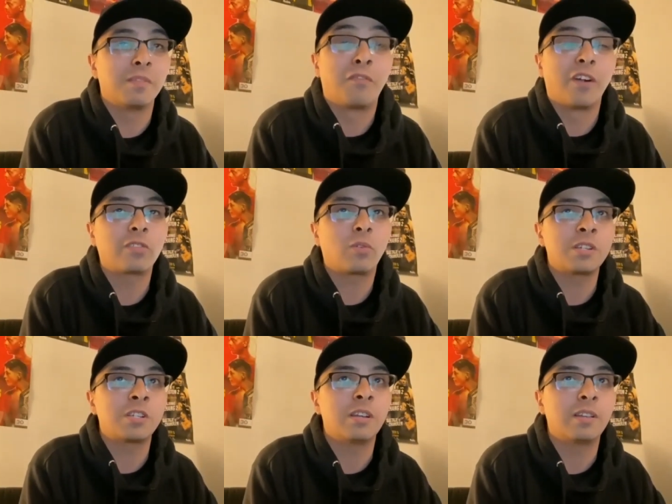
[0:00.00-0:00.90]
The first
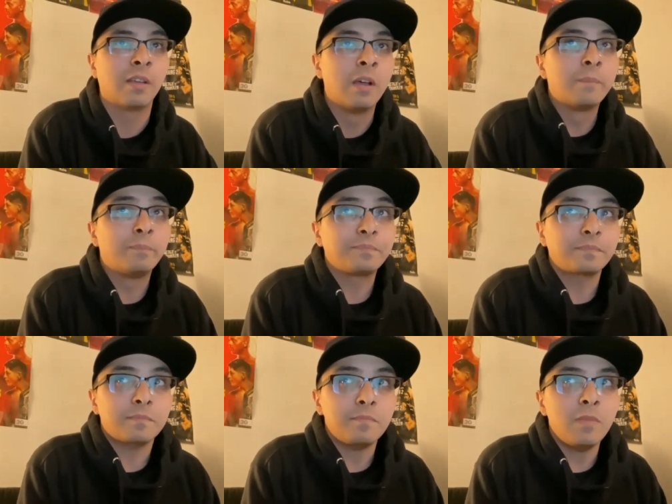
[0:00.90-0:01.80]
question is,
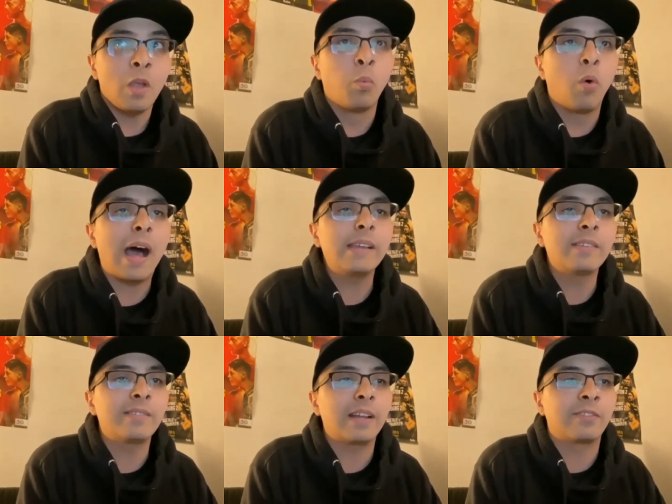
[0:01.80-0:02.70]
why
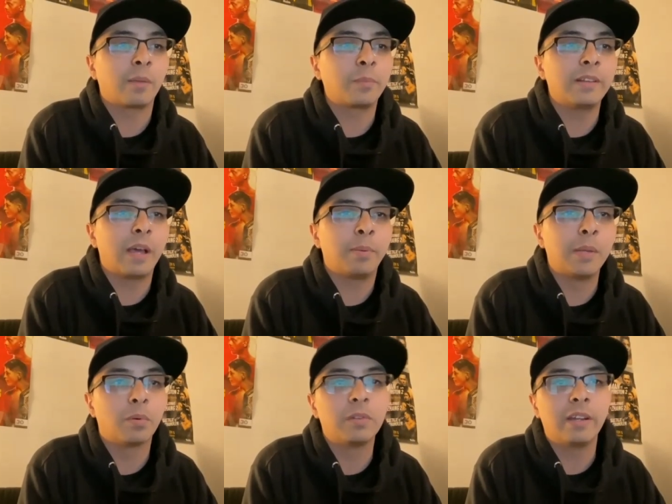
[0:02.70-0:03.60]
is that something that
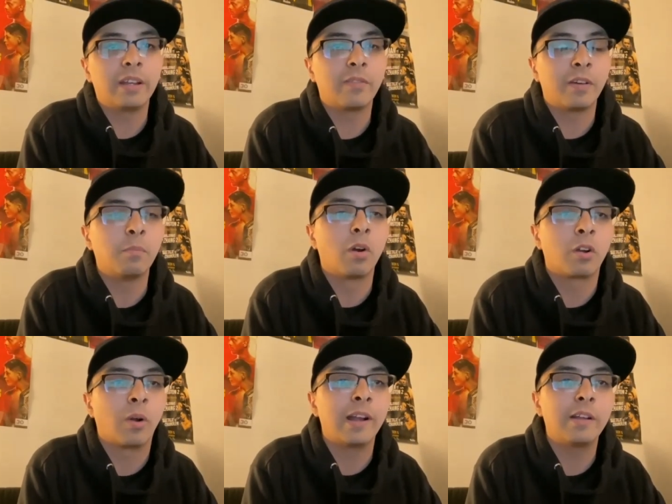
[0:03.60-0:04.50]
people need to give him more
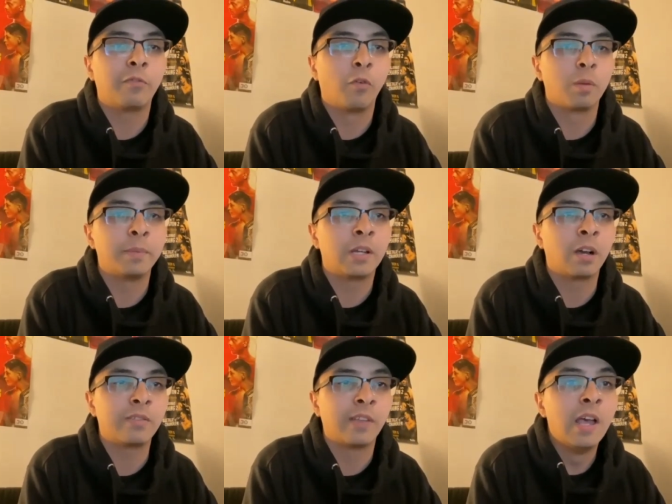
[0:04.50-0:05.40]
credit for?
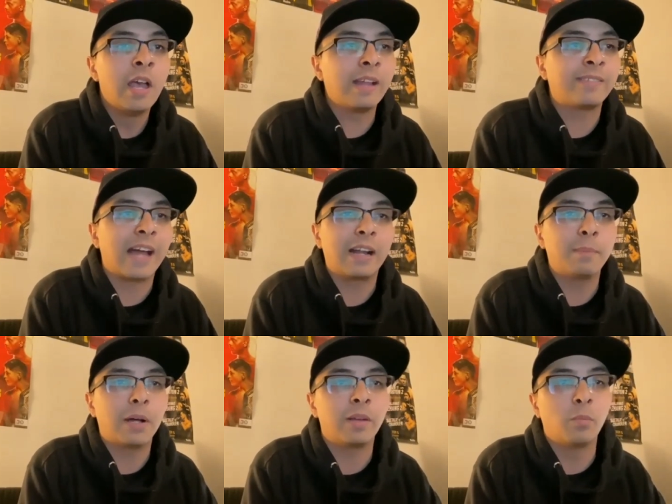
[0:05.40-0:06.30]
Because it's not
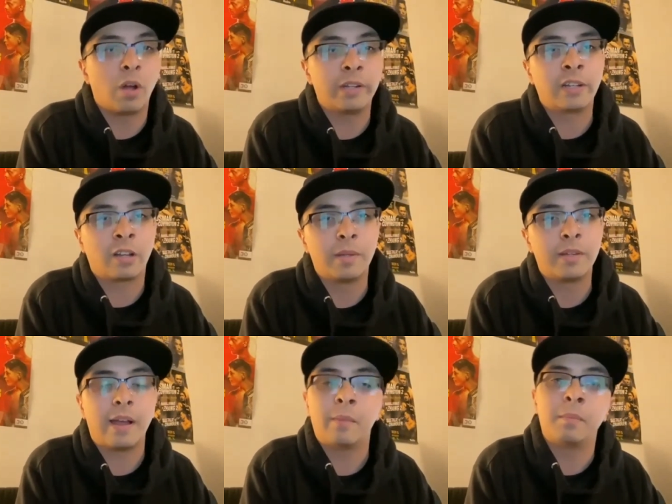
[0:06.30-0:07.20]
about him wanting to come
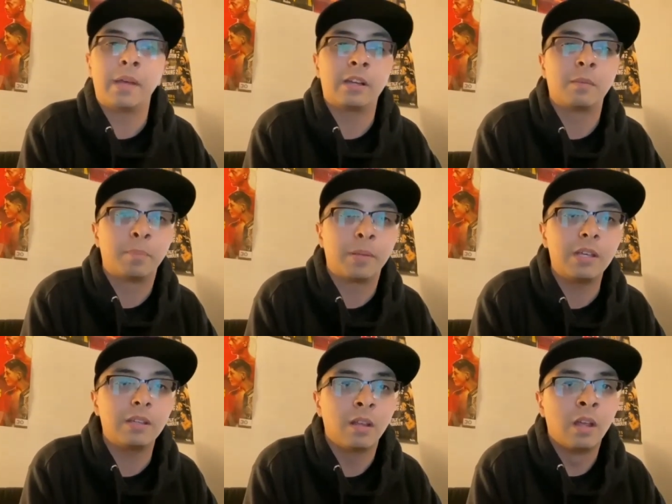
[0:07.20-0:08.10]
into M M A and
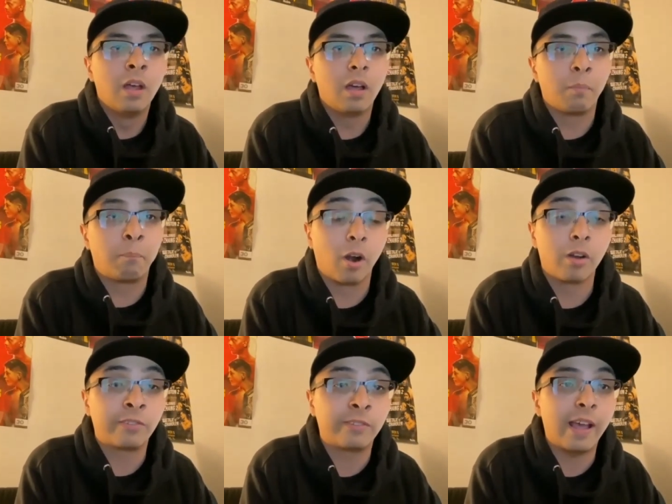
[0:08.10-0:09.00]
compete uh, per
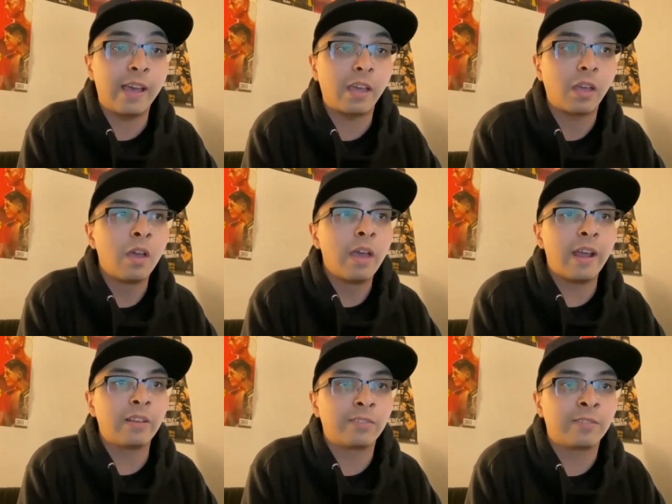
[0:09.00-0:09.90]
se.
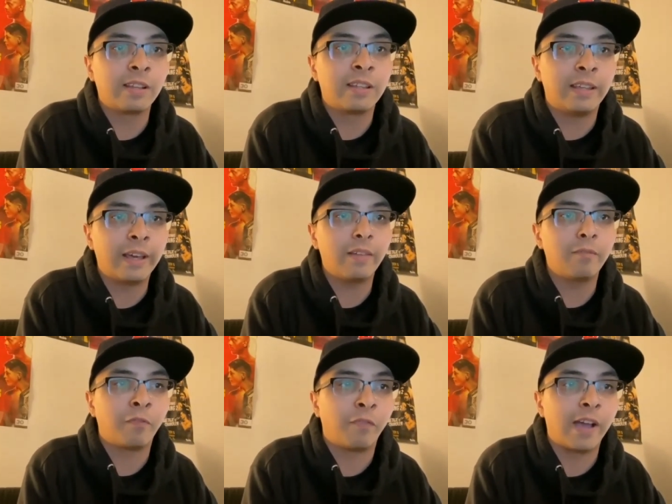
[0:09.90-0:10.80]
It's to get
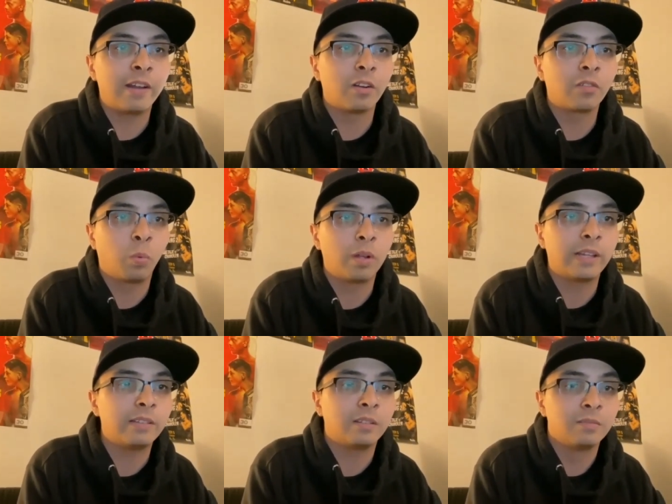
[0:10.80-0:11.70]
fighters what
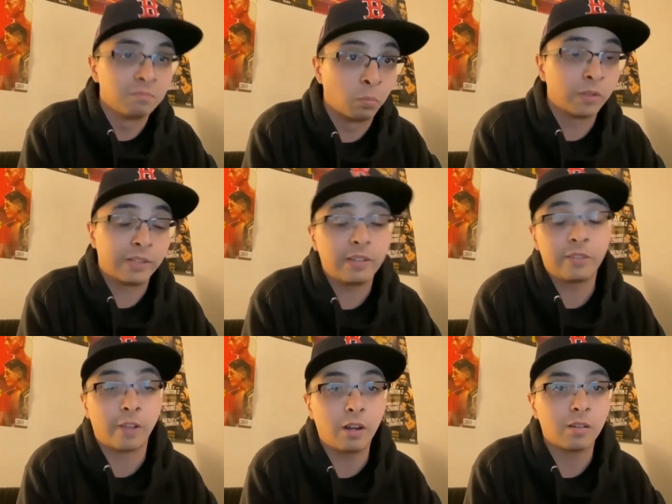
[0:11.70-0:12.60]
they what they
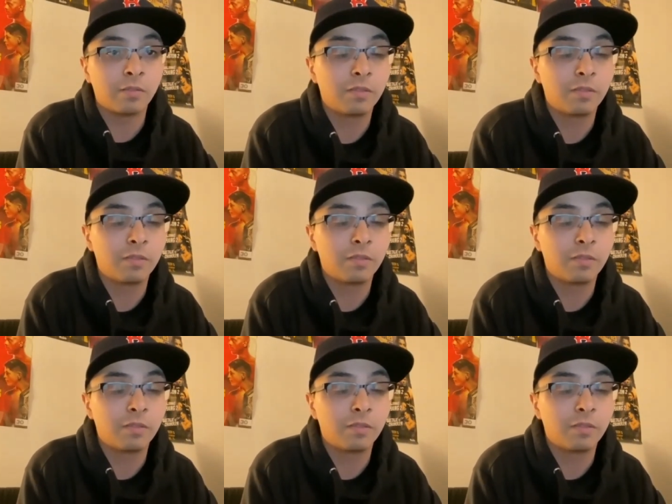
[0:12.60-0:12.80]
deserve.